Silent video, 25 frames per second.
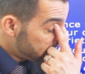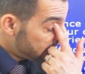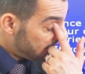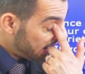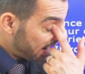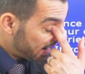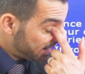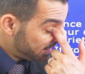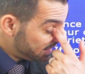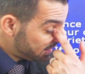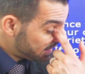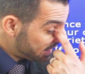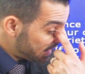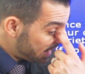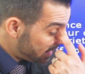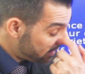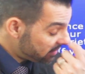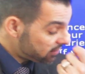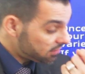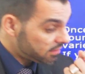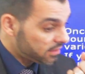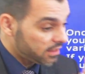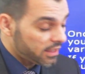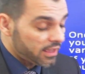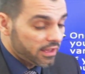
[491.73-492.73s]
And
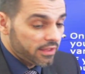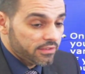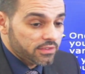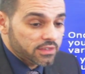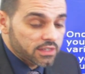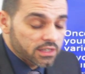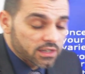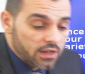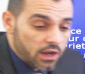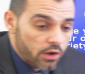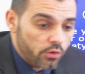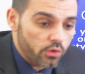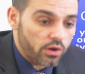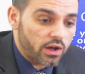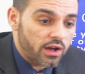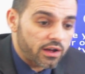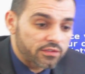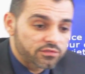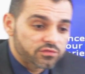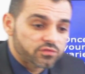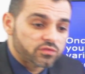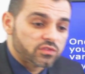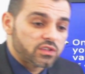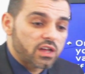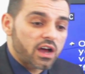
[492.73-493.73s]
again,
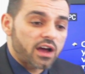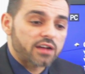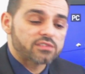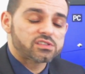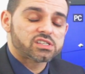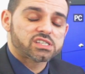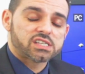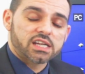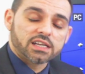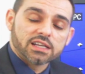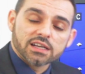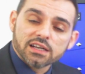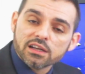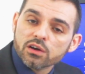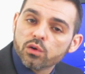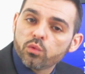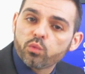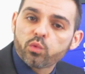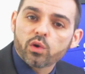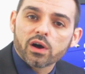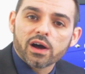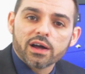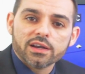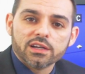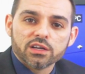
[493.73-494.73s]
I've said a little
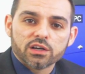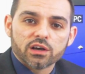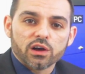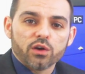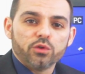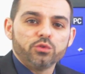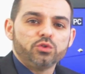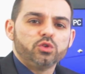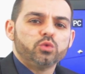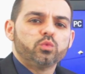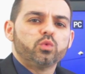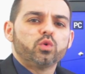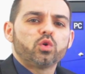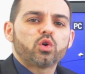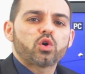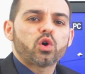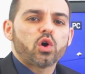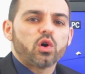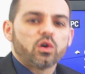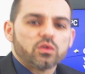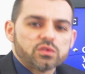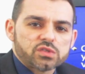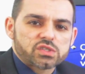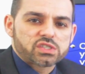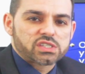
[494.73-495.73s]
while ago, you will
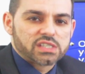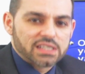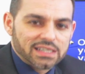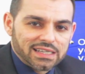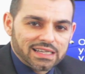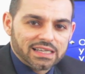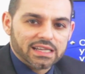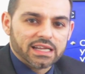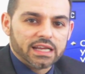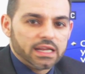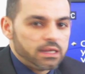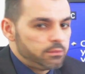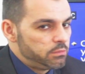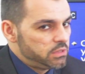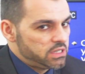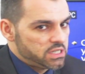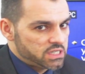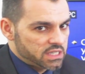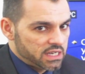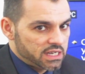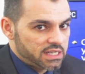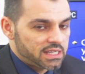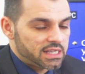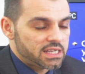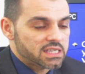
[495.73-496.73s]
constantly hear me
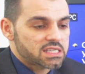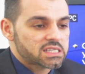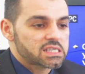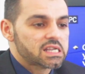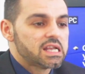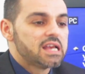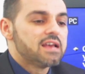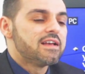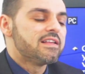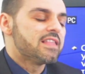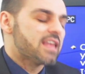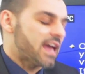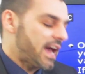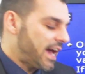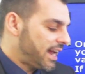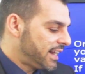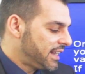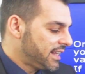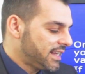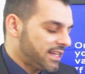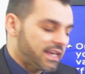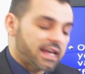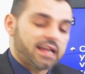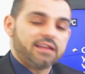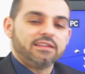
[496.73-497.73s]
say this, and
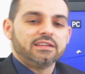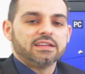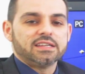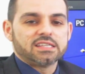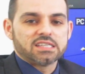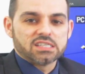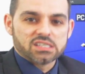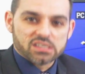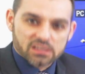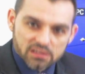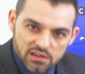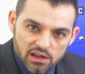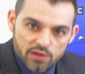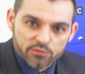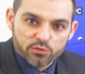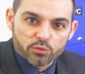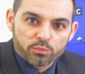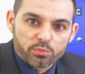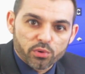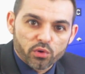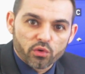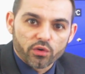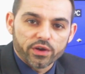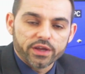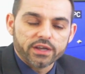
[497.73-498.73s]
again, this is another
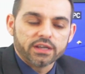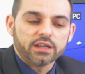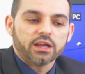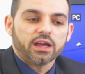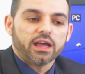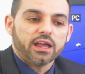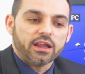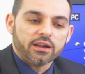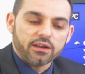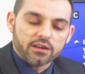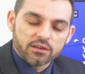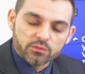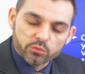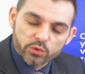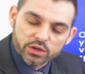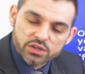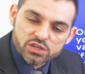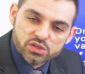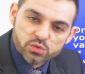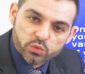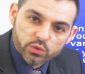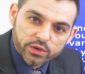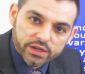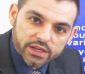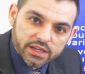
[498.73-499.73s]
point in
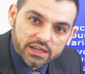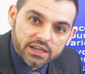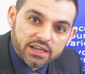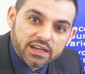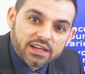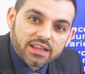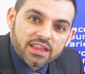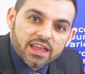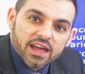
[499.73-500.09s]
which we